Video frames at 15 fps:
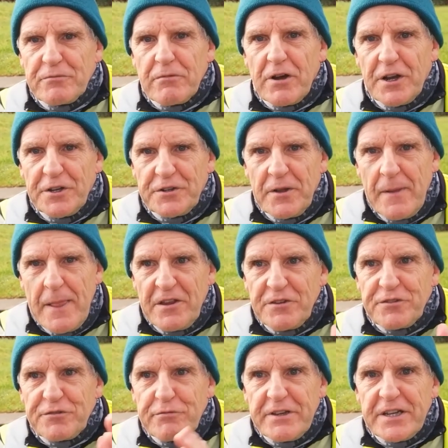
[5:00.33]
ride,
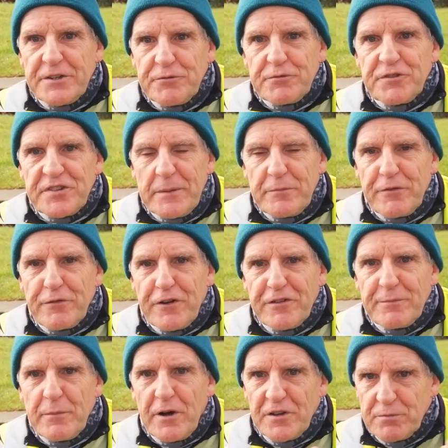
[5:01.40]
375
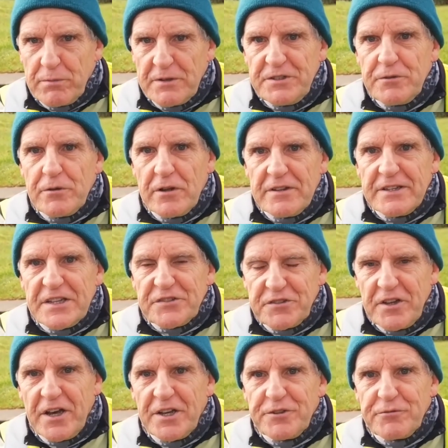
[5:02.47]
miles, when you've got less
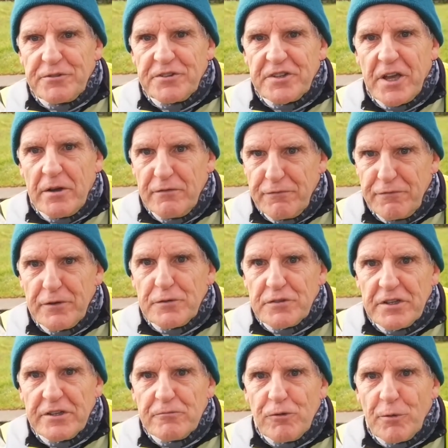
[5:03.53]
than 100 to go, it feels
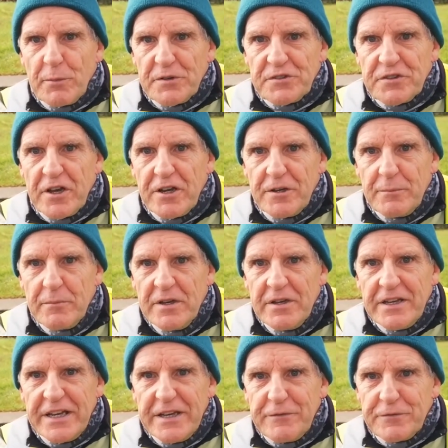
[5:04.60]
like you're almost home,
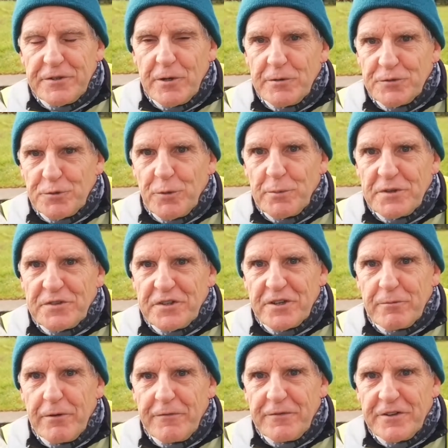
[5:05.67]
even though it's almost
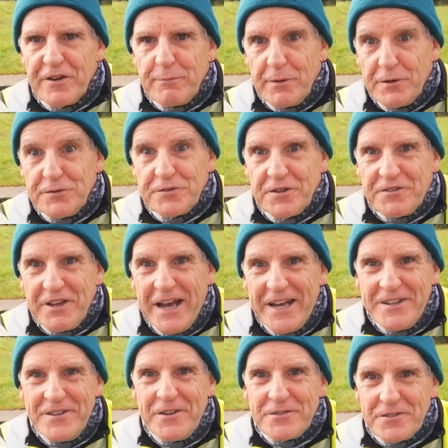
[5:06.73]
equivalent of most
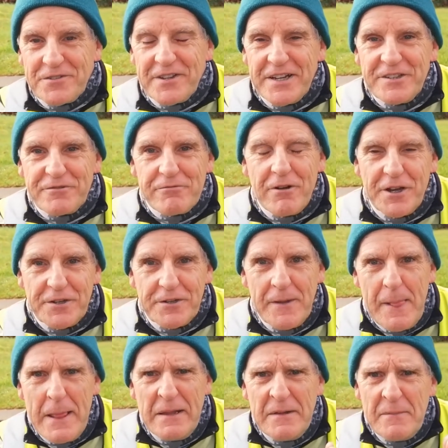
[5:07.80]
today today's ride.
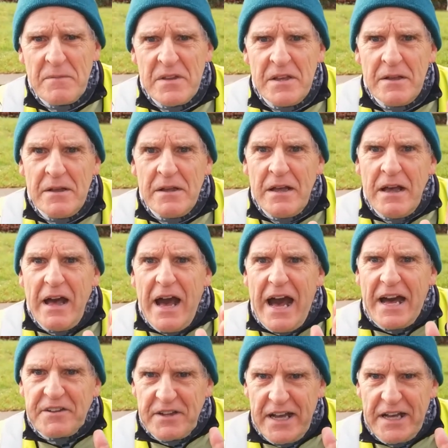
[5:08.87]

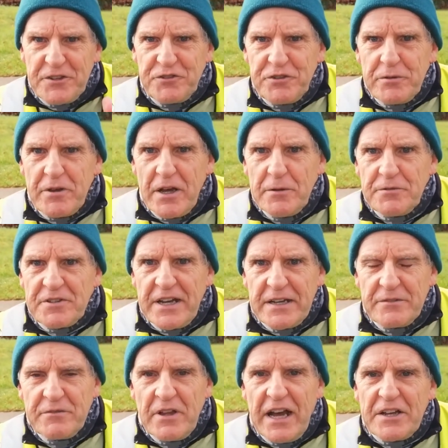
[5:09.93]
And as you go
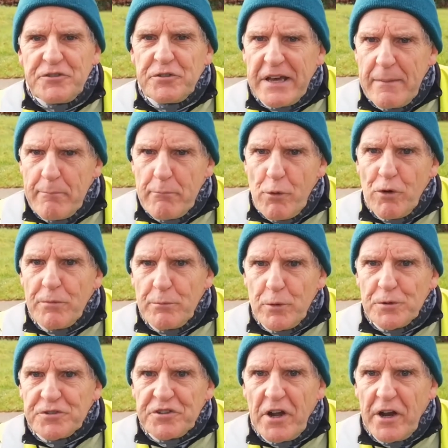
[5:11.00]
down, as you get more and
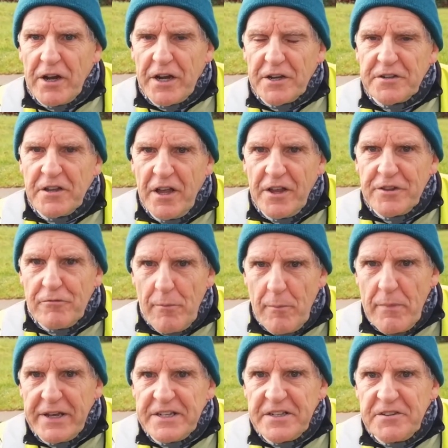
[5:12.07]
more tired, the
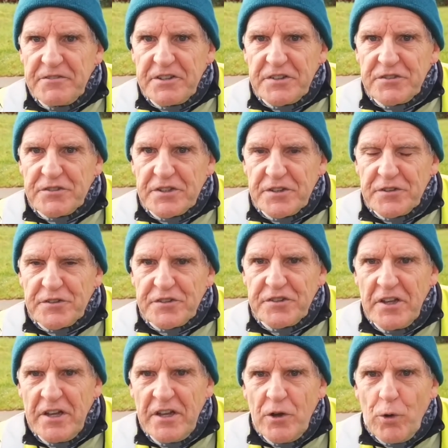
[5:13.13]
remaining distance
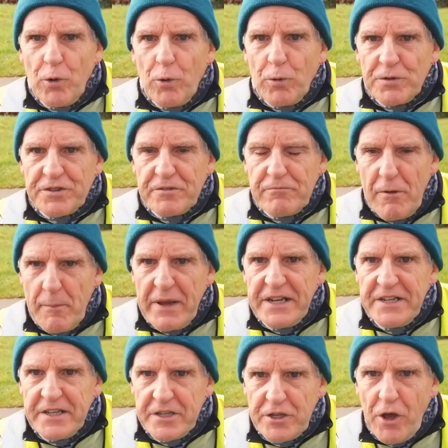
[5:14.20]
or the
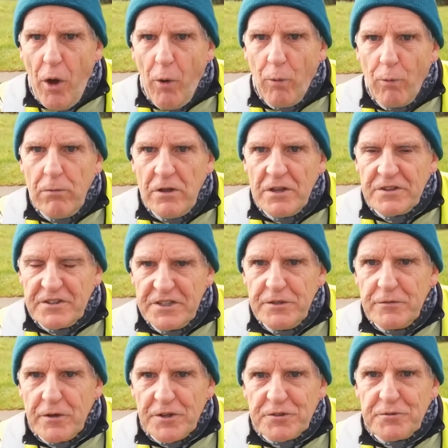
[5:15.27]
remaining goal that you've
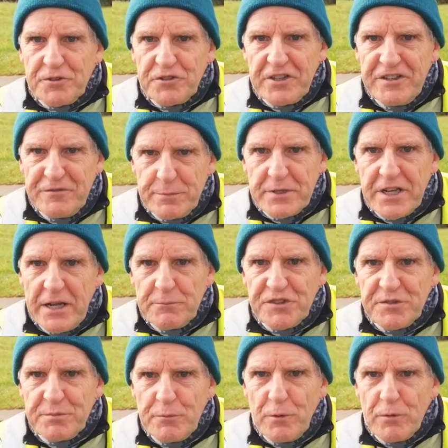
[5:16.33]
got to achieve becomes
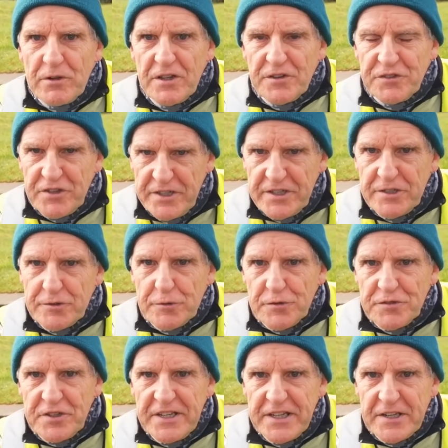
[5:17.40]
smaller. So you can sort of
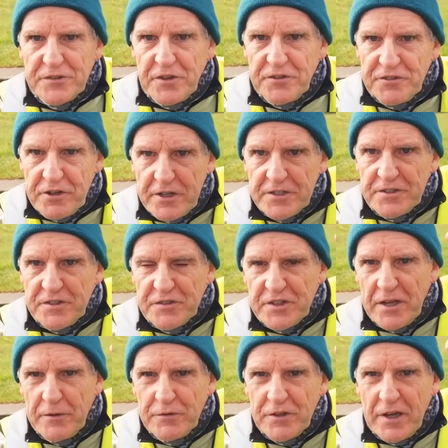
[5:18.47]
see as the tiredness
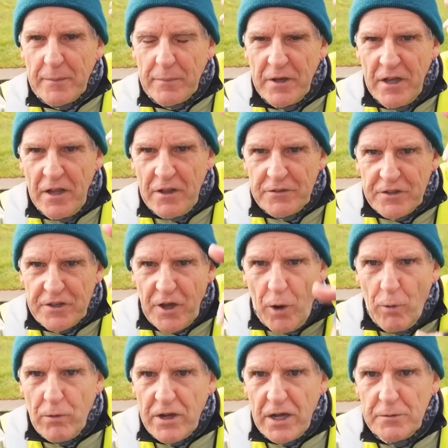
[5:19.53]
goes up, the
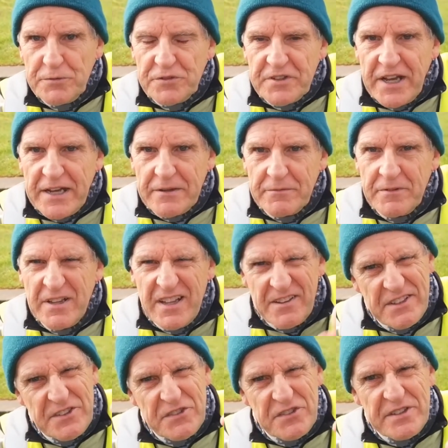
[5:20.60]
goal goes down. And
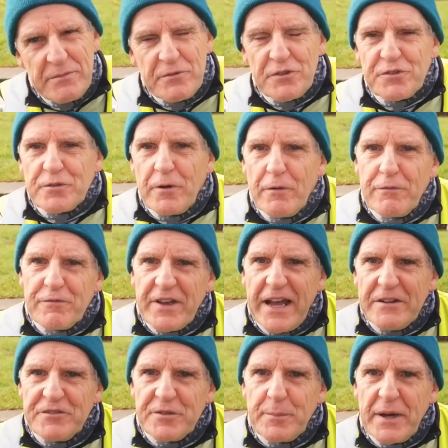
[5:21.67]
they seem to sort of
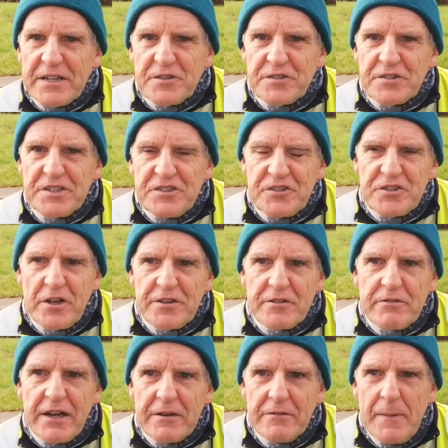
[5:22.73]
counterbalance each
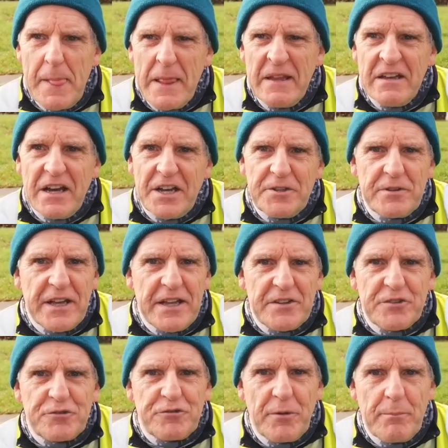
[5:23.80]
other out, and you get
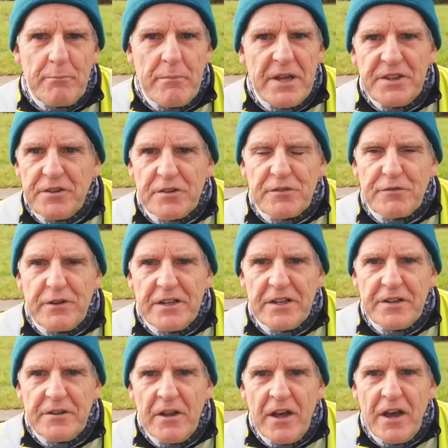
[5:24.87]
this tremendous
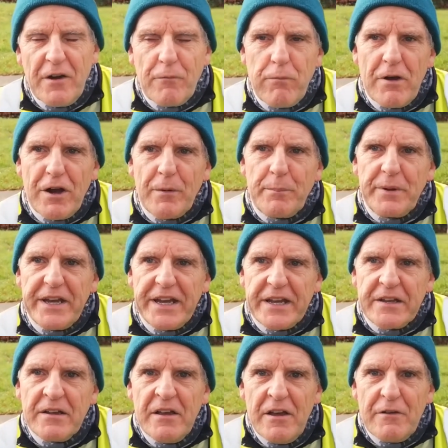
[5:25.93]
feeling of
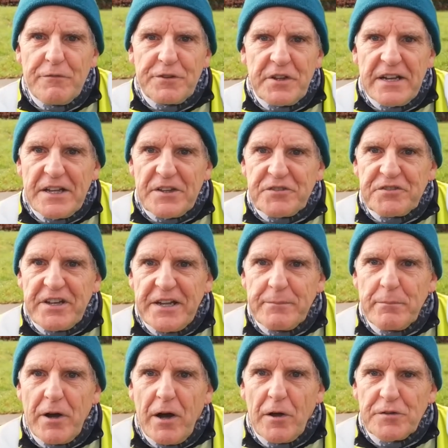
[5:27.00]
well-being for the last 10
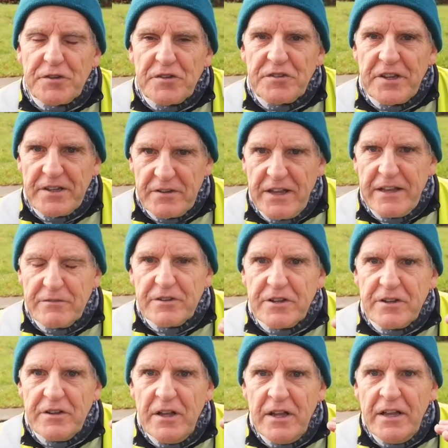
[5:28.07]
miles as it it,
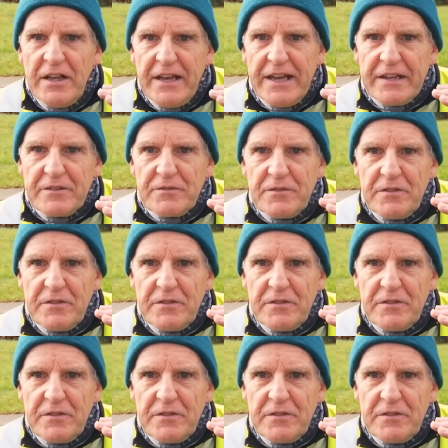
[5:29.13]
it